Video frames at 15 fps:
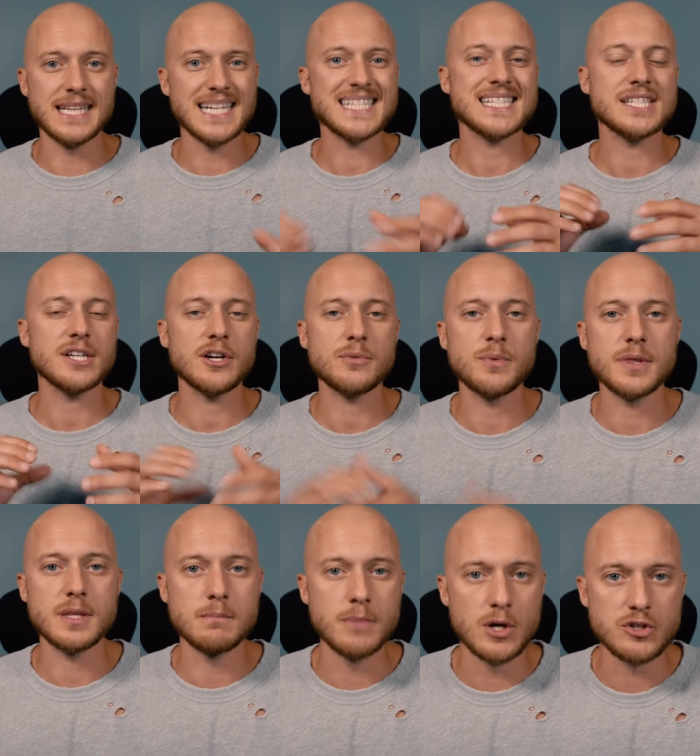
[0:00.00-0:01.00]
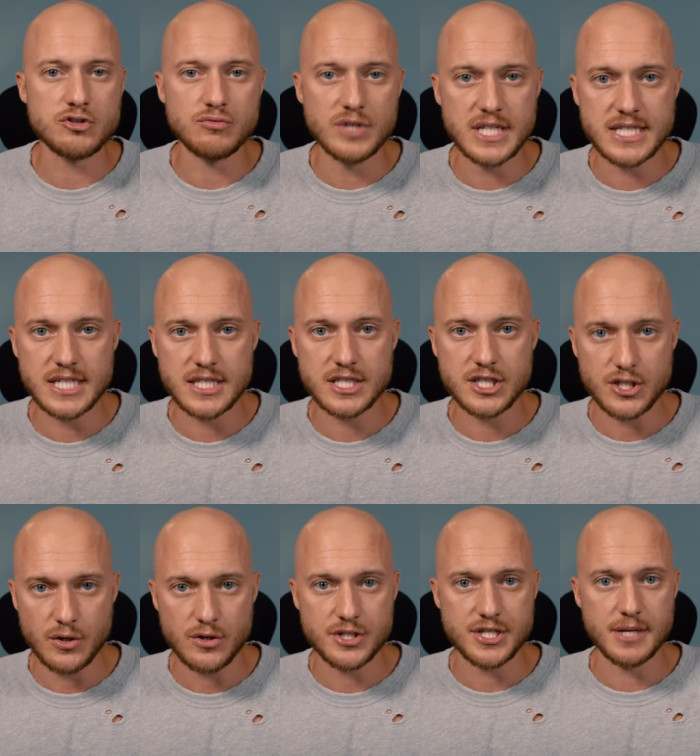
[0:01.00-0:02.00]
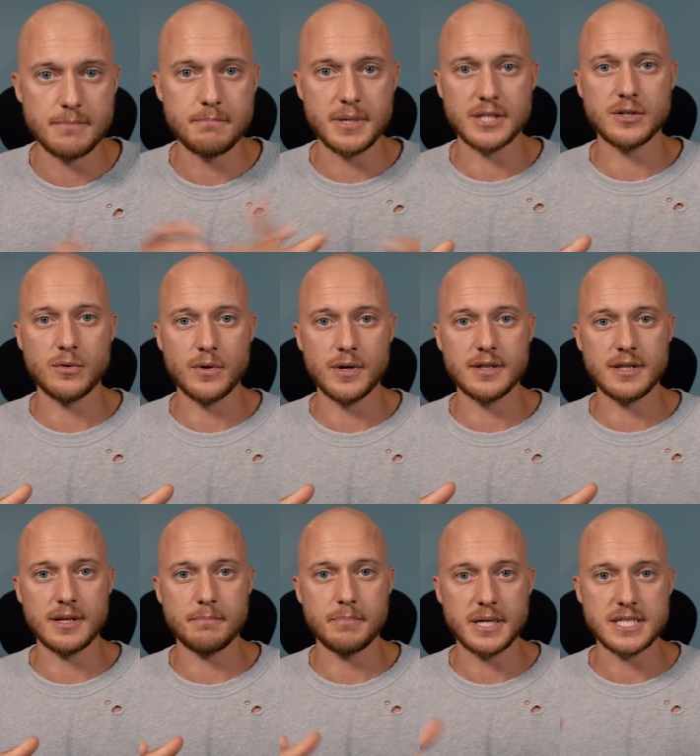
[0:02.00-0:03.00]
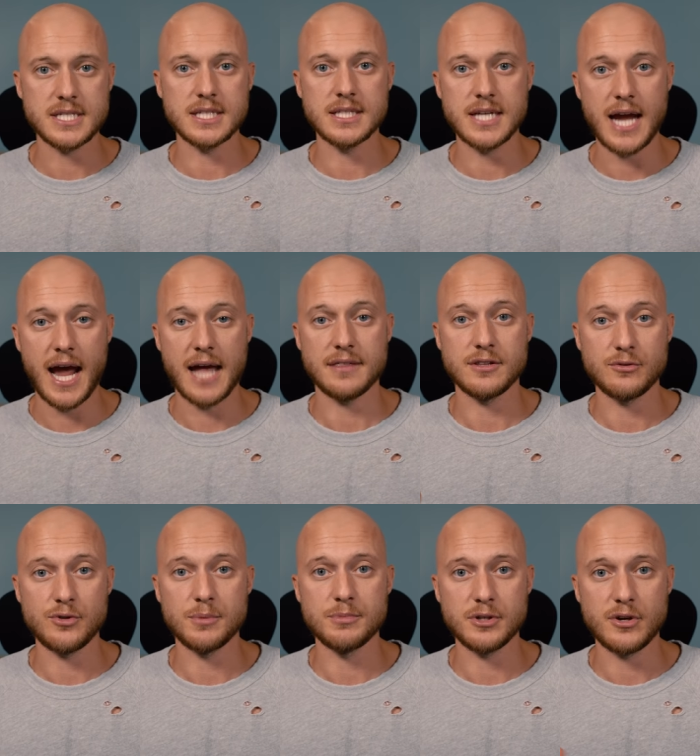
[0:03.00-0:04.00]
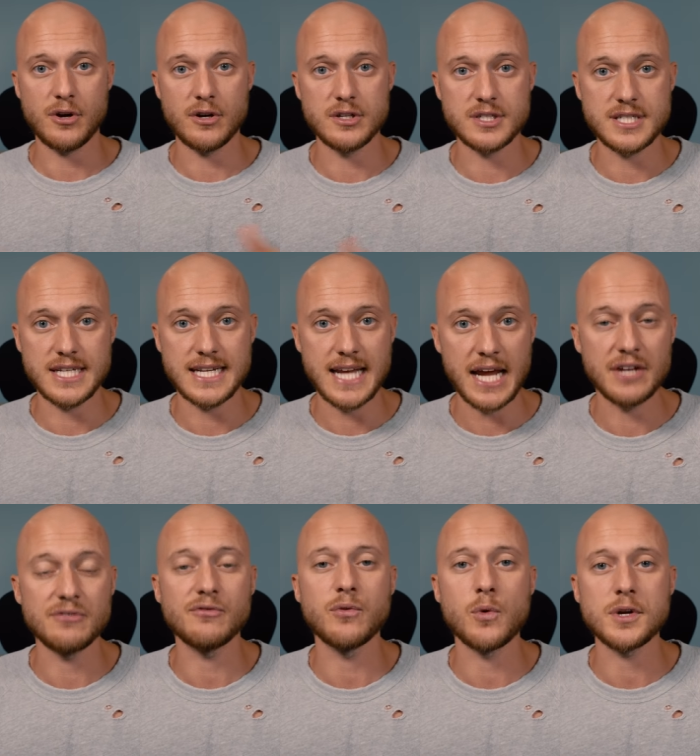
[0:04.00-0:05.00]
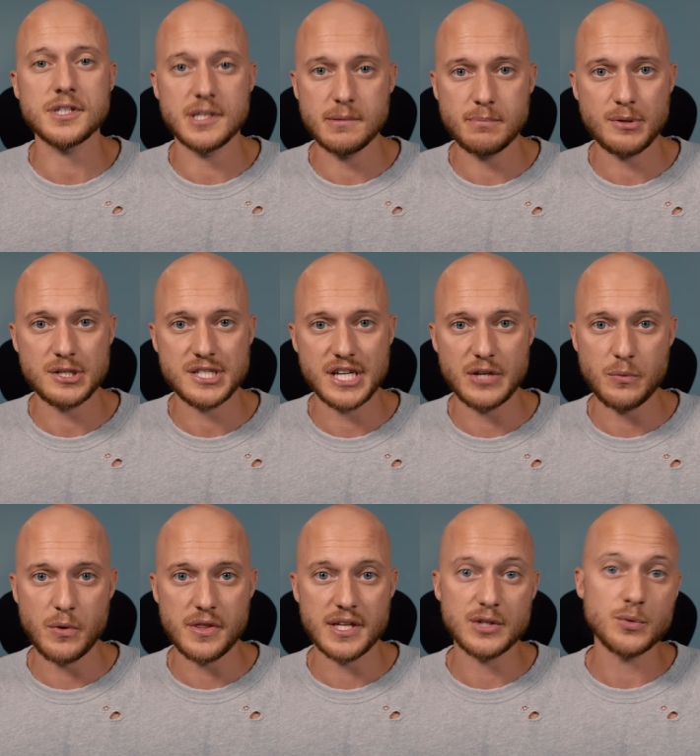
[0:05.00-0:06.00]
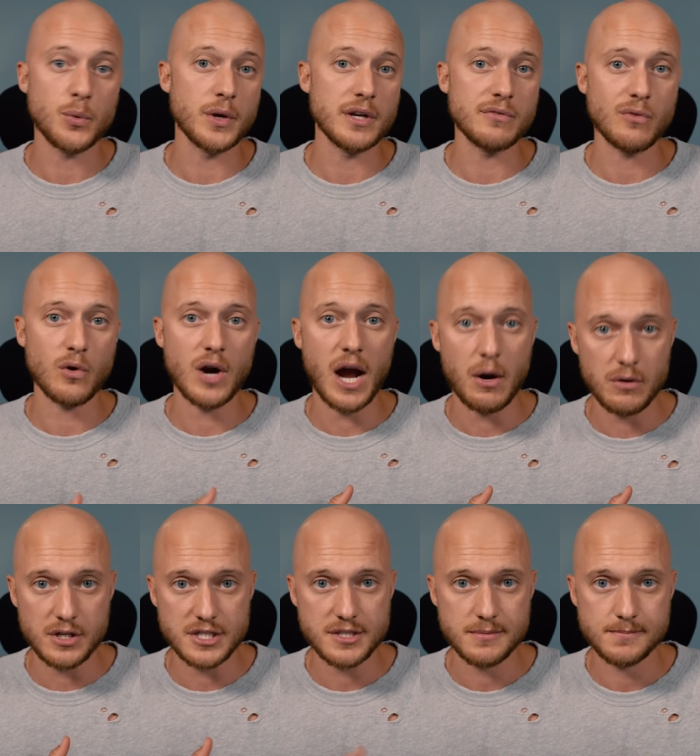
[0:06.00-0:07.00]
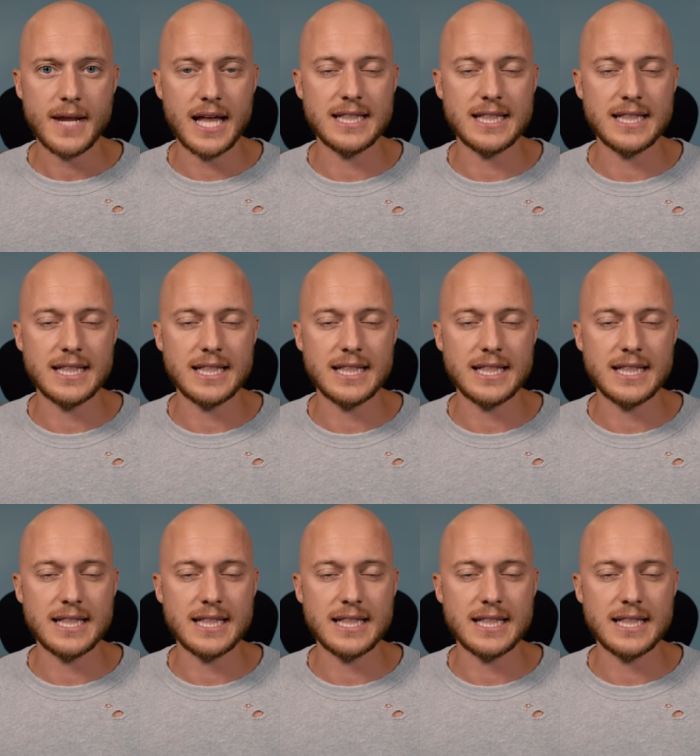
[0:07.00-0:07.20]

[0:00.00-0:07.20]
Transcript: Let's start with the most recent surge in Bitcoin that basically had the cryptocurrency gain 14% within 24 hours.